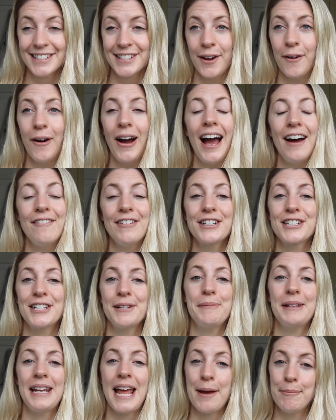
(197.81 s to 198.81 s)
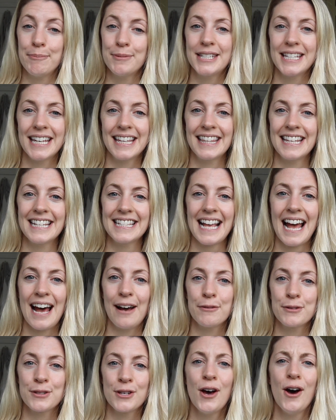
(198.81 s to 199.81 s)
So I have actually been emptying these
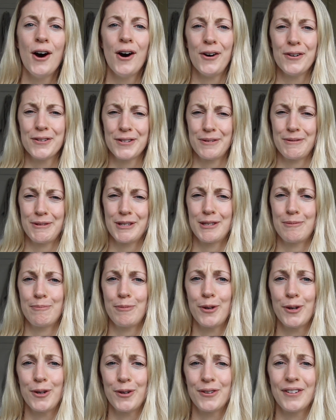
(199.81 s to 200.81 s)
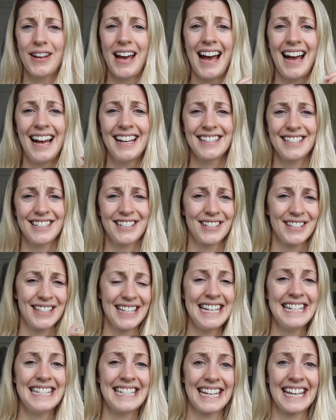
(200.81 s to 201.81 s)
out onto a spoon and
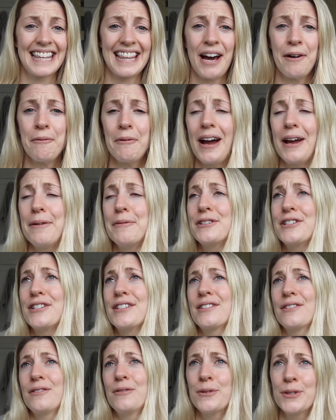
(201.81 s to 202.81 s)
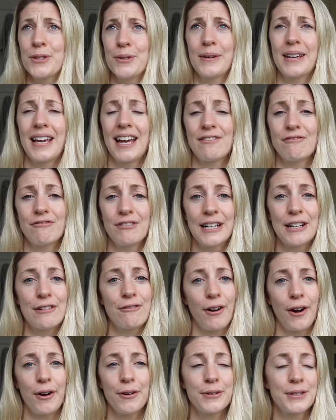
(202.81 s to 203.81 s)
just eating it that way, which is also, again, really
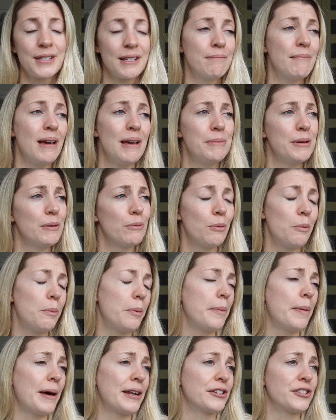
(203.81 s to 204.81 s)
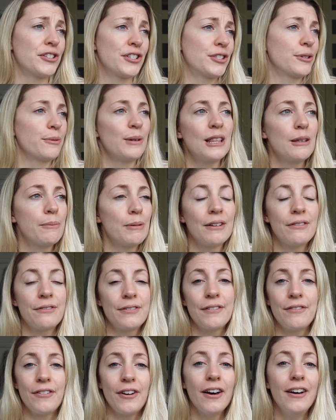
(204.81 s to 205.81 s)
gross, and maybe it would be better just to eat the
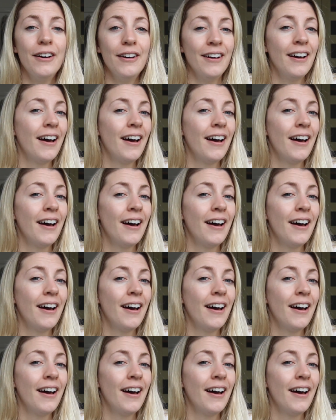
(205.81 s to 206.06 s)
beef liver.